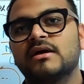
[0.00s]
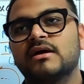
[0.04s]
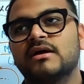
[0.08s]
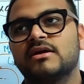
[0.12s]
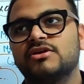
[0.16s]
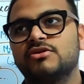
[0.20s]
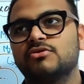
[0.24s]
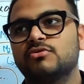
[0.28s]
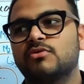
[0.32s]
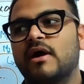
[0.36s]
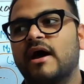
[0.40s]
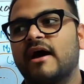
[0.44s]

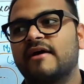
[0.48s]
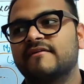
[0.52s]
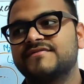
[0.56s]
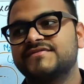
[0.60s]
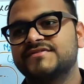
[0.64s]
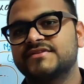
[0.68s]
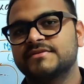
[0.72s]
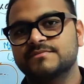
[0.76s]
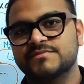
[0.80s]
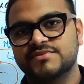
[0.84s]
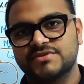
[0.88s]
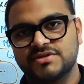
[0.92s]
You
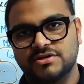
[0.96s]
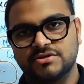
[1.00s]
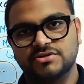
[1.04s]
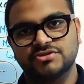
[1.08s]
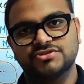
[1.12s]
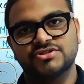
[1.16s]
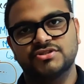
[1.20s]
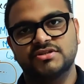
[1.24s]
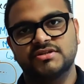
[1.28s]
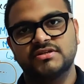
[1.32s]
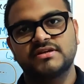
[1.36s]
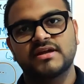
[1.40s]
have some
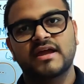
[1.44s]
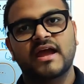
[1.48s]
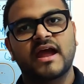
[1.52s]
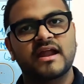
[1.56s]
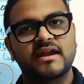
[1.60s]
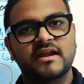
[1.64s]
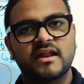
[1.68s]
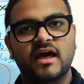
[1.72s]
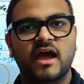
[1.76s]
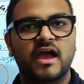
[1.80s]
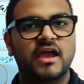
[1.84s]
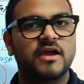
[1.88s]
surgery
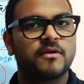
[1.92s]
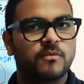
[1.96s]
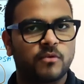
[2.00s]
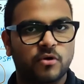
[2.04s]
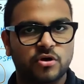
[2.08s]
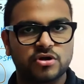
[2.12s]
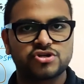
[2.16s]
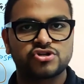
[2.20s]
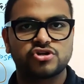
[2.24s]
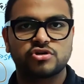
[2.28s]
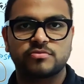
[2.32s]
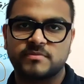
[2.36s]
and I
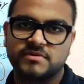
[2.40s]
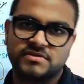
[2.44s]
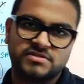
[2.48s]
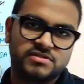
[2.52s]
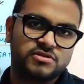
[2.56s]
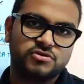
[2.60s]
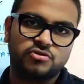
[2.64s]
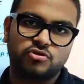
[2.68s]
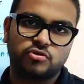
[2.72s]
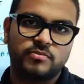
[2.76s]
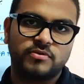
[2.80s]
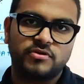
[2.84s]
want your
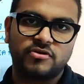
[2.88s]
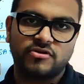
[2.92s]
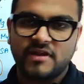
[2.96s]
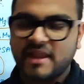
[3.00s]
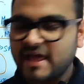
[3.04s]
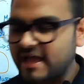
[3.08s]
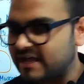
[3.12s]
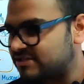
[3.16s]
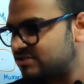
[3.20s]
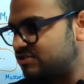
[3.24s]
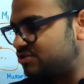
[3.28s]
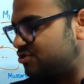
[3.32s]
muscle to be
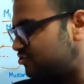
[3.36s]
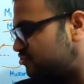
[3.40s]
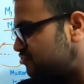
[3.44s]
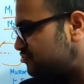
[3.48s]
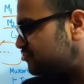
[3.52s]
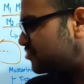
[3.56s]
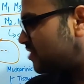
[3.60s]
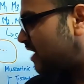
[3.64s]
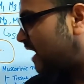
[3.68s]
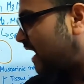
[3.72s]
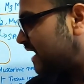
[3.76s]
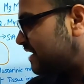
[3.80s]
relaxed,
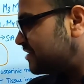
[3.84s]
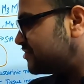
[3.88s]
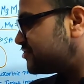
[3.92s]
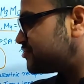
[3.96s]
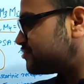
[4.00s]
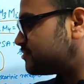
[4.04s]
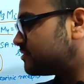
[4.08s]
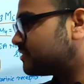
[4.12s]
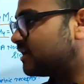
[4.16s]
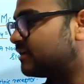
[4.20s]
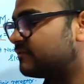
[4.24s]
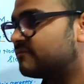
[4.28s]
so I
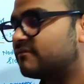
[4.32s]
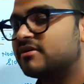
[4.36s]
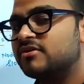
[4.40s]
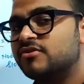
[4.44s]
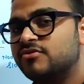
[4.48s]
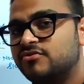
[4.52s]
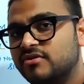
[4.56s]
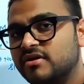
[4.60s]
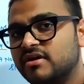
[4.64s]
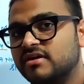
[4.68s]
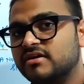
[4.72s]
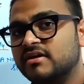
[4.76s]
should give a
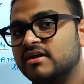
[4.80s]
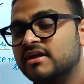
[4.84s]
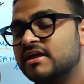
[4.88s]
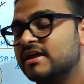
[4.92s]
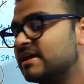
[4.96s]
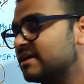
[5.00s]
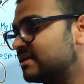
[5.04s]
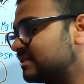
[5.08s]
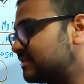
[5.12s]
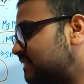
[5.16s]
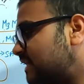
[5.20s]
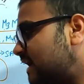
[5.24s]
drug
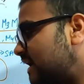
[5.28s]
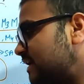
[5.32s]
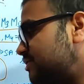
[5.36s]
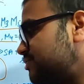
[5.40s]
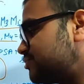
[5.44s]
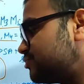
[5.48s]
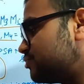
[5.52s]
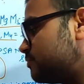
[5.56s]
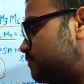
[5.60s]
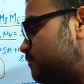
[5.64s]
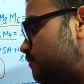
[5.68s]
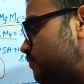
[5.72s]
that
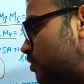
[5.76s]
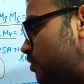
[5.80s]
should